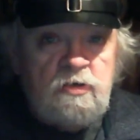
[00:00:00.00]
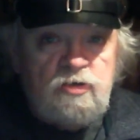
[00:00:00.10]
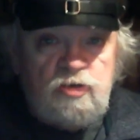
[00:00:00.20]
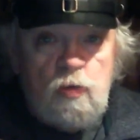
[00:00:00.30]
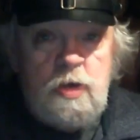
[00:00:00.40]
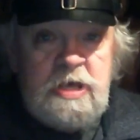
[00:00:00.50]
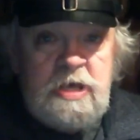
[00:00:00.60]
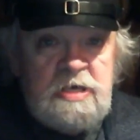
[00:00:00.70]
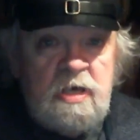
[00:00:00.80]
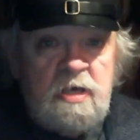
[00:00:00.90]

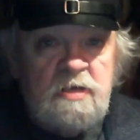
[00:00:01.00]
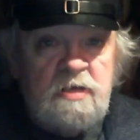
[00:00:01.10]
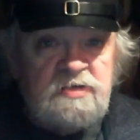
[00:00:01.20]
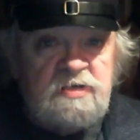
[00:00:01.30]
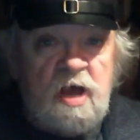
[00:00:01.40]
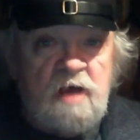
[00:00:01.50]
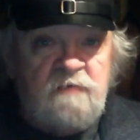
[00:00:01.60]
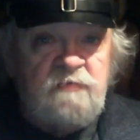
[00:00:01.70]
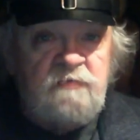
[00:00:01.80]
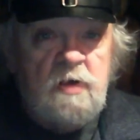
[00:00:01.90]
doing
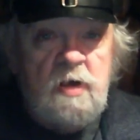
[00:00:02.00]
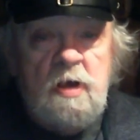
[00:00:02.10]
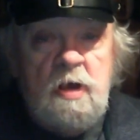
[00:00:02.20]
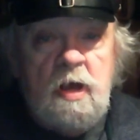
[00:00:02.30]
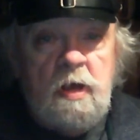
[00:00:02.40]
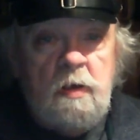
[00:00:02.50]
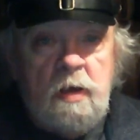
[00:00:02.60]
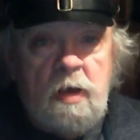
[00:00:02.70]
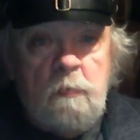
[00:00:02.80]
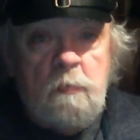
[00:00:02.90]
stuff
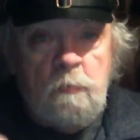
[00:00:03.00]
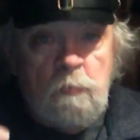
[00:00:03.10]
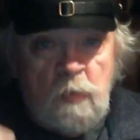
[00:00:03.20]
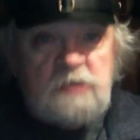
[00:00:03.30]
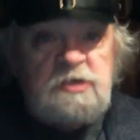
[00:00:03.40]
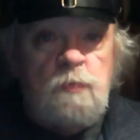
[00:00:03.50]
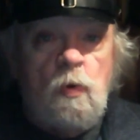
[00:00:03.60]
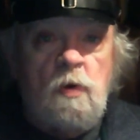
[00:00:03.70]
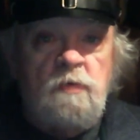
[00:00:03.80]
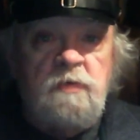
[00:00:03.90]
much
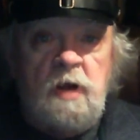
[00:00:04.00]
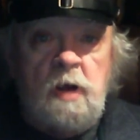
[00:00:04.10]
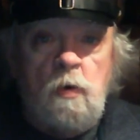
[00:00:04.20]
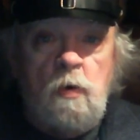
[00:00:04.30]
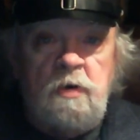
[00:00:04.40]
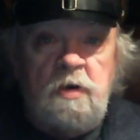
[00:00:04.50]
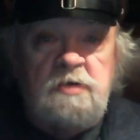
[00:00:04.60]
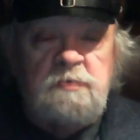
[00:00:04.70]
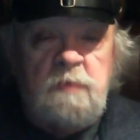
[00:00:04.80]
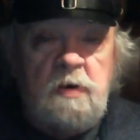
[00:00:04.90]
more than I awarded
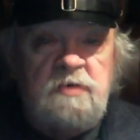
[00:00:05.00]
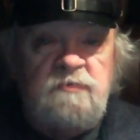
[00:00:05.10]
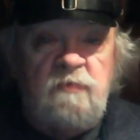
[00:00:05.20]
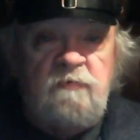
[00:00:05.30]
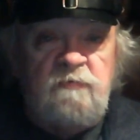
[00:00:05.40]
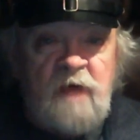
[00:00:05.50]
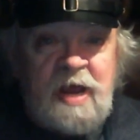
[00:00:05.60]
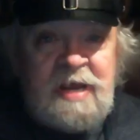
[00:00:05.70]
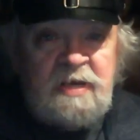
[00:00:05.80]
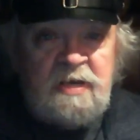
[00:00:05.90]
experience for
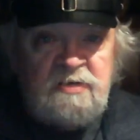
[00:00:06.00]
finding